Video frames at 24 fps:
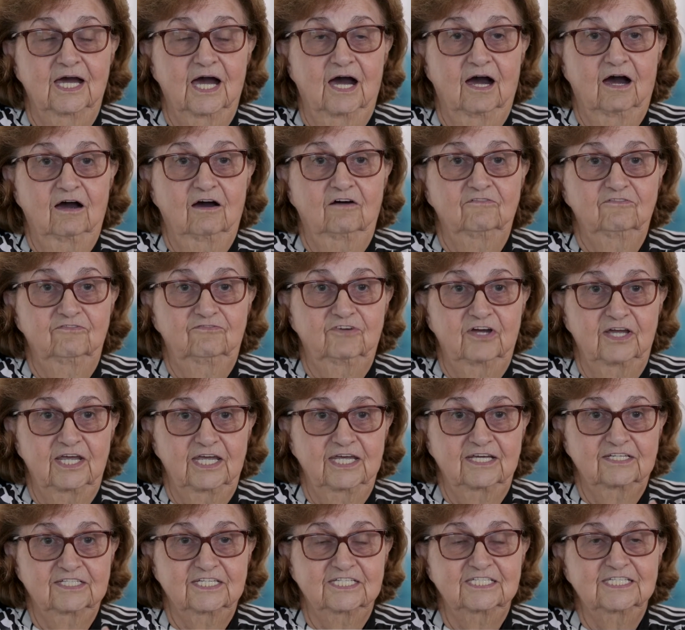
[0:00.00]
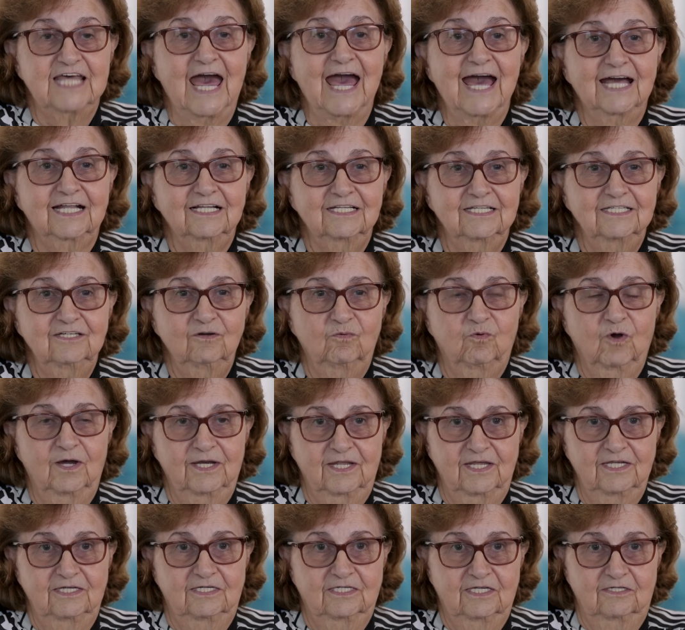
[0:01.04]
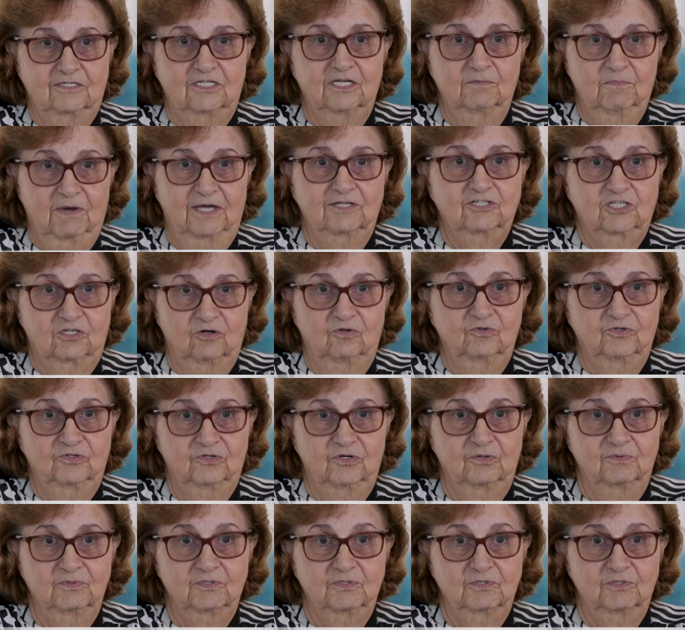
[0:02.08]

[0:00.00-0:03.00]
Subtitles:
of exactly what he did to my shoulder.